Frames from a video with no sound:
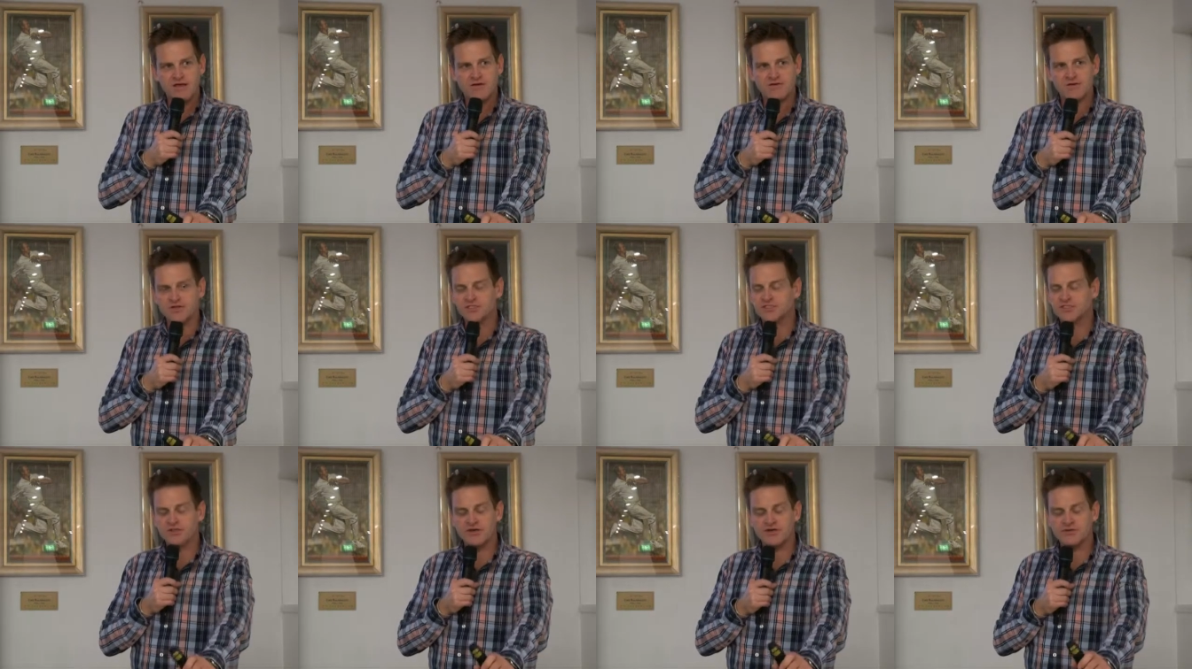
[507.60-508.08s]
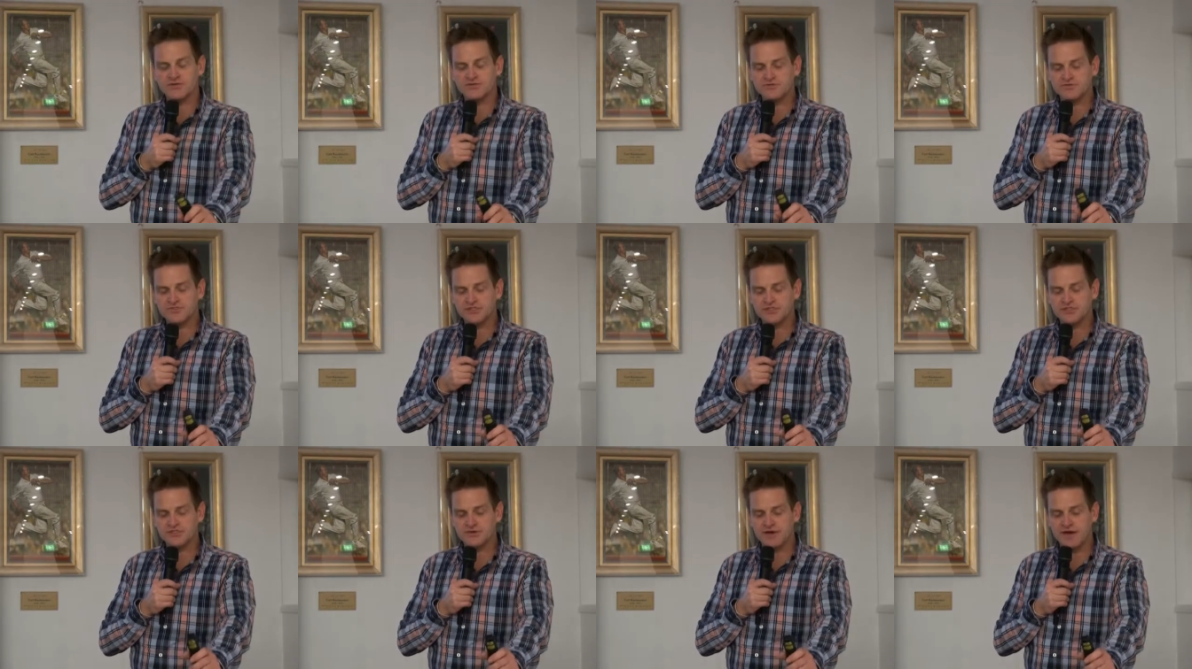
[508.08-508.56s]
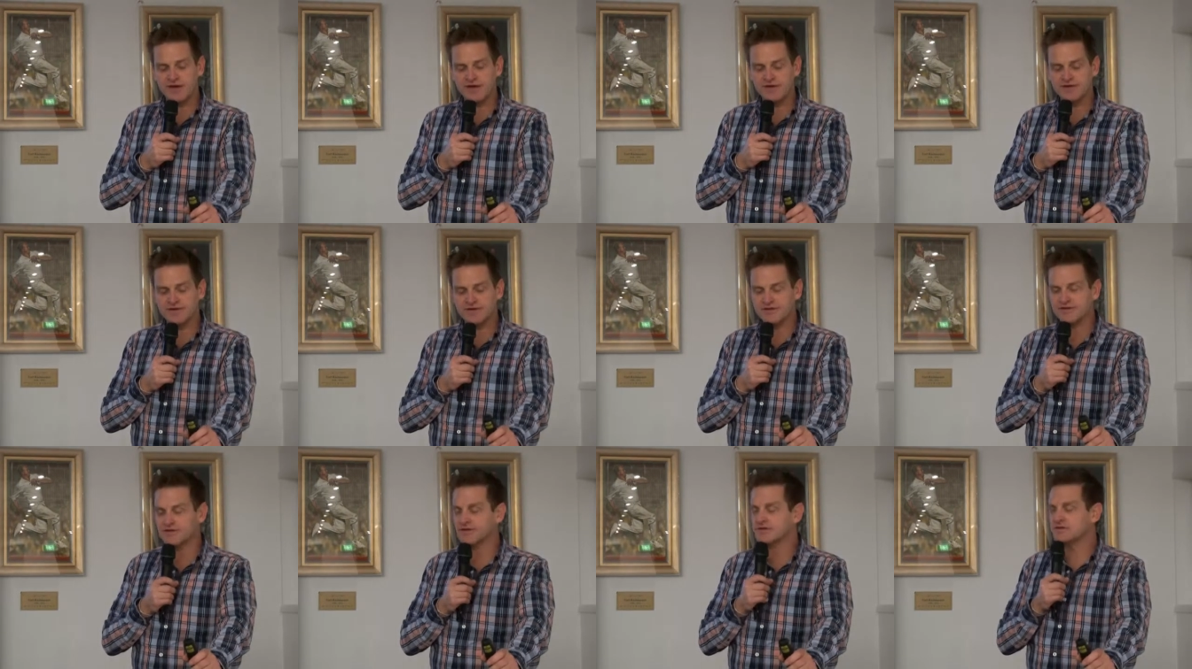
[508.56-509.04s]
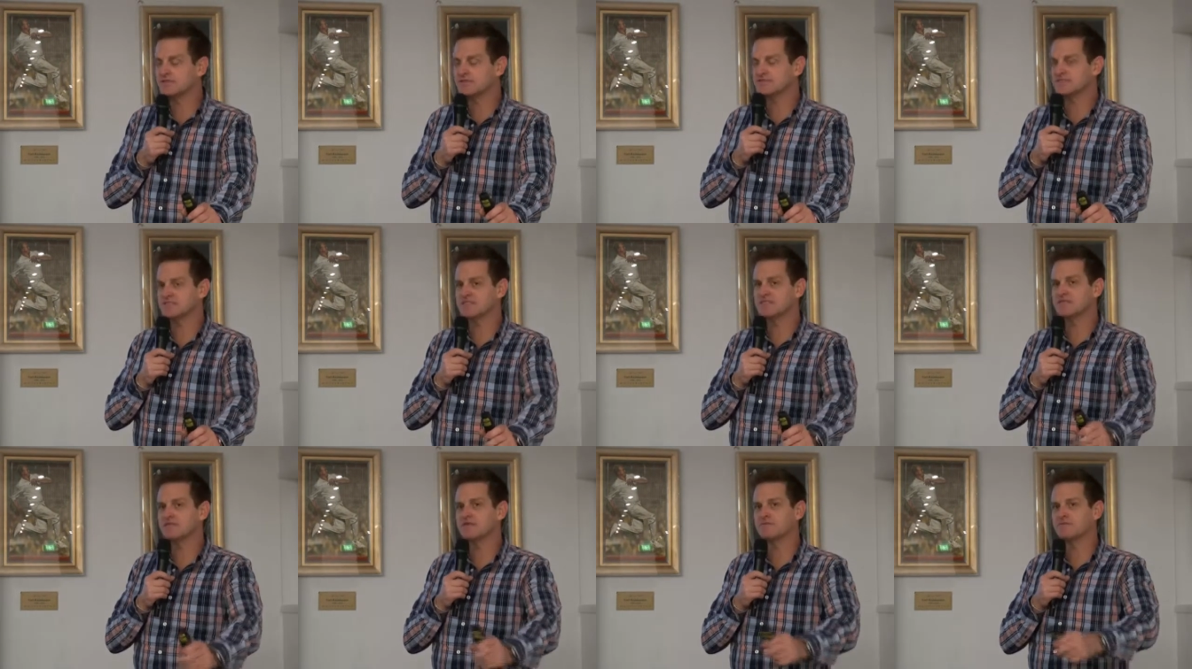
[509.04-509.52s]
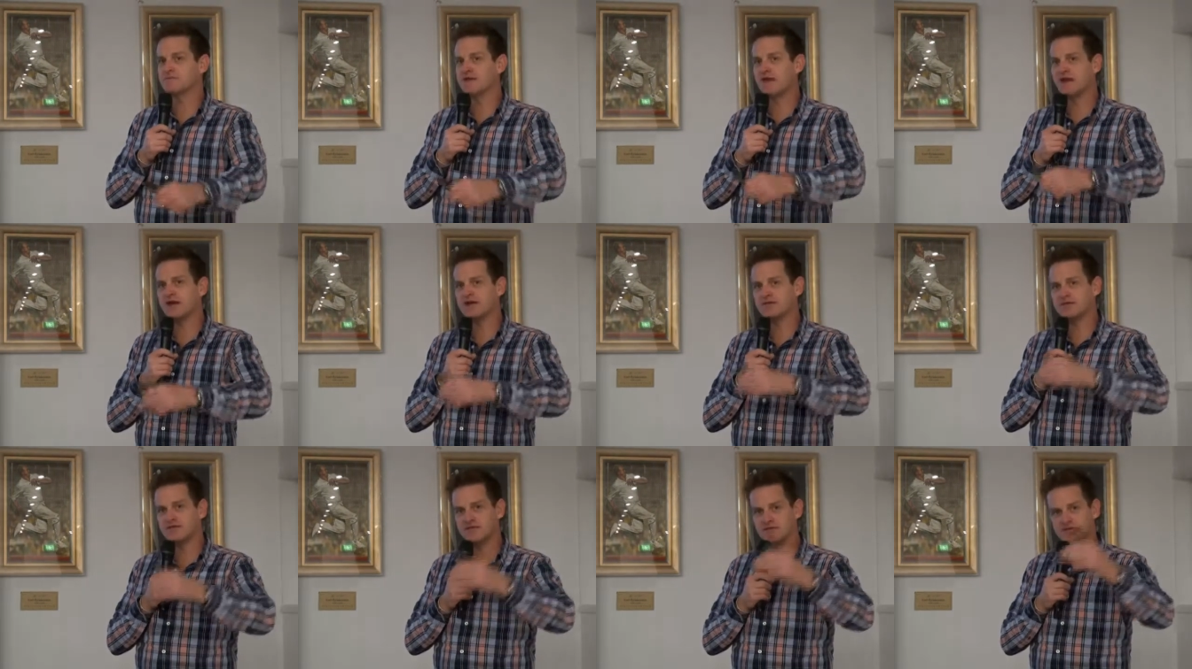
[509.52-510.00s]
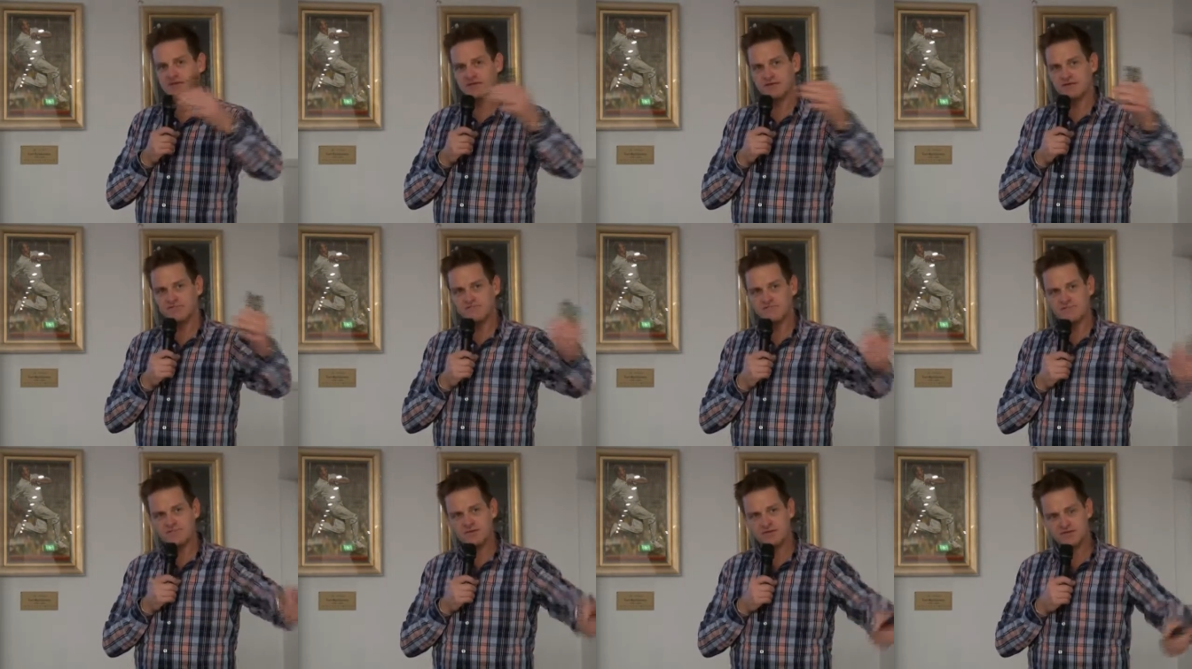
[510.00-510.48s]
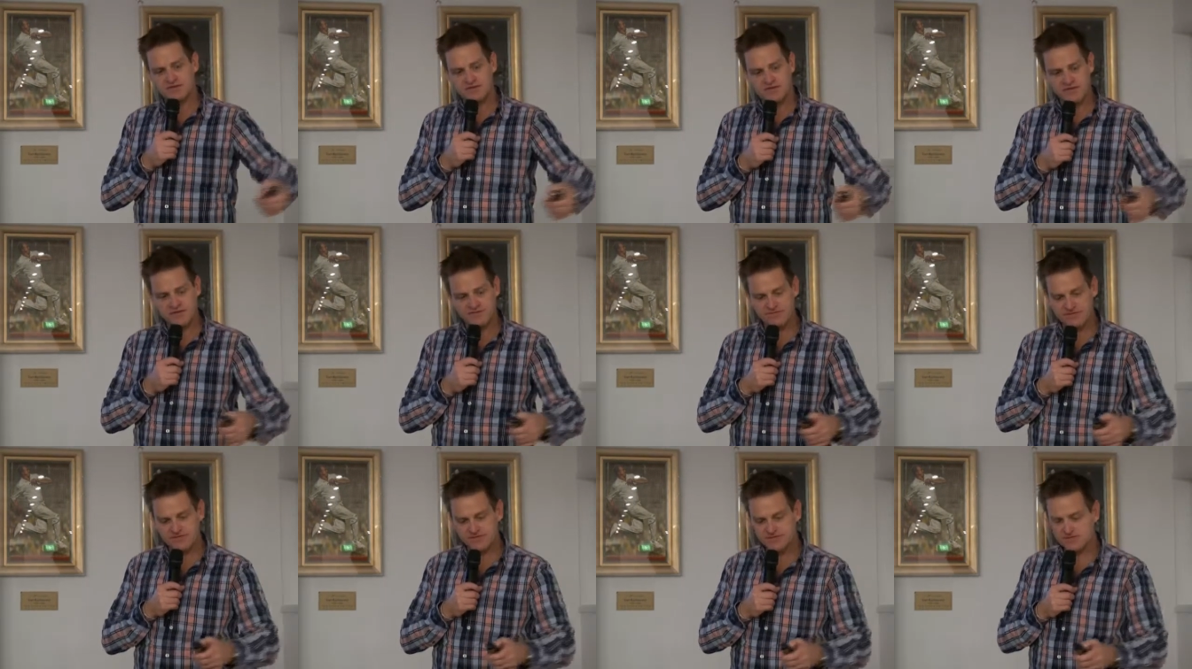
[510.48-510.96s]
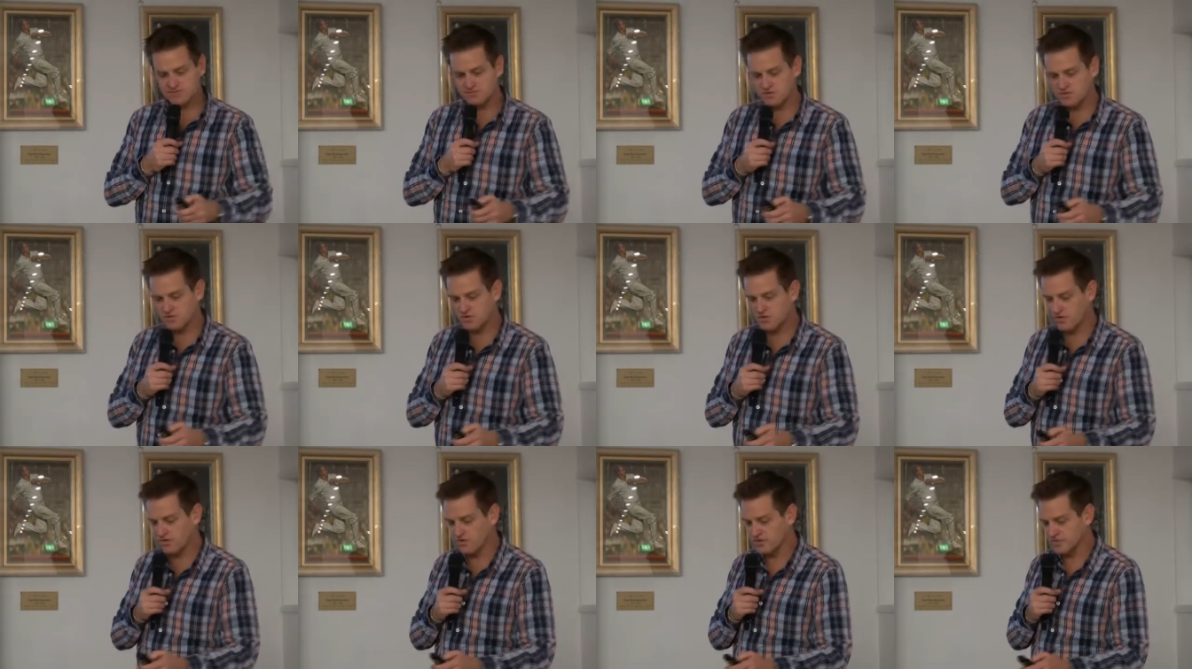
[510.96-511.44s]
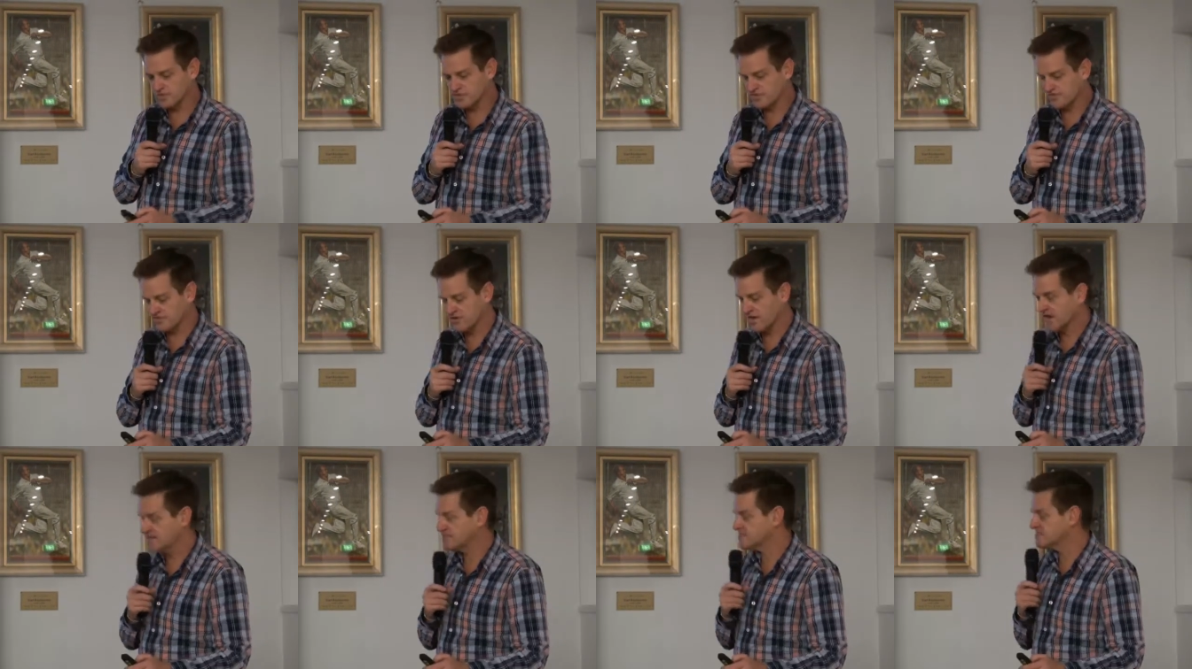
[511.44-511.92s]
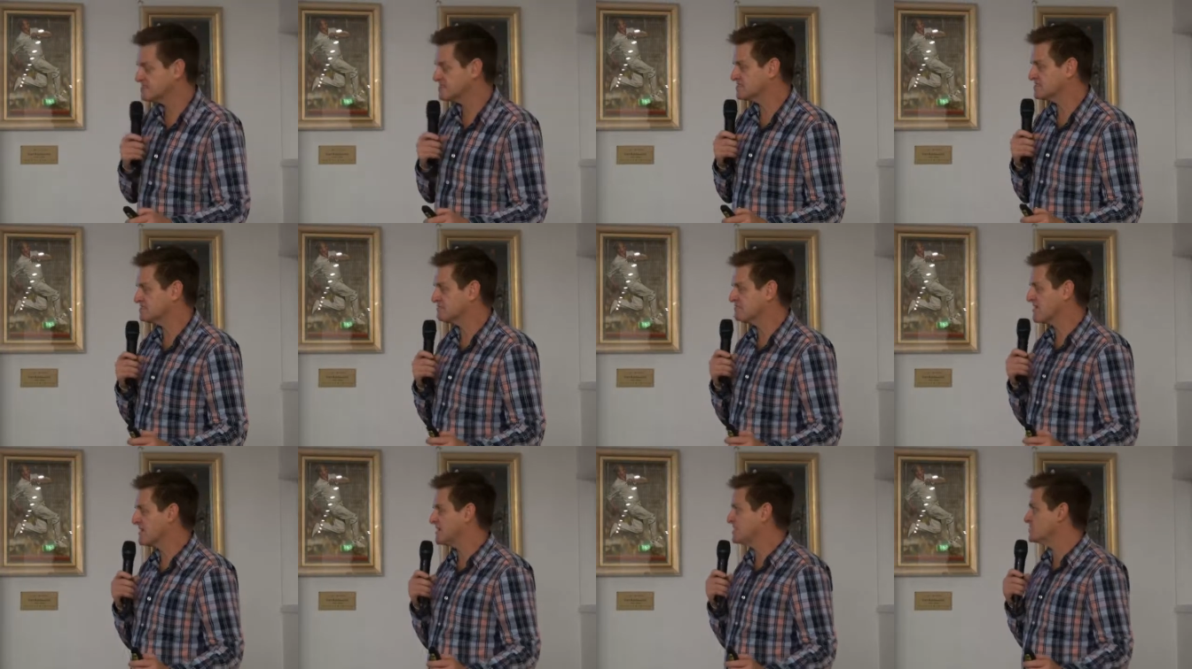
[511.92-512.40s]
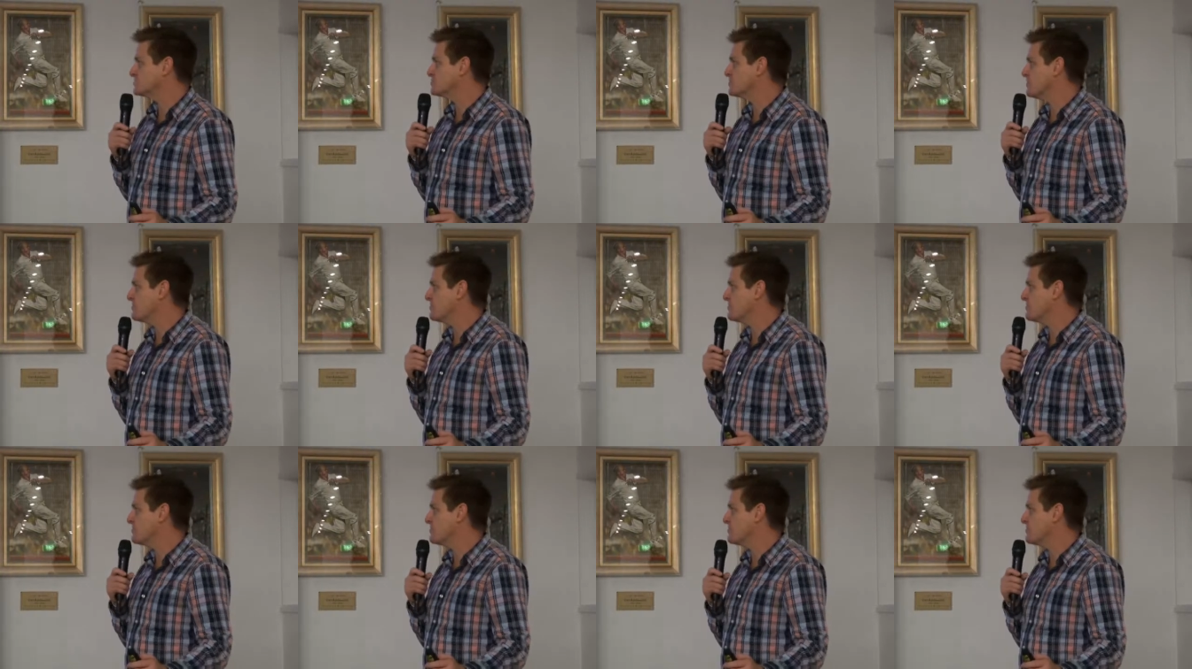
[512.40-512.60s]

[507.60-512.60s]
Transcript: I returned to Australia and, and set about giving some talks and raising some money.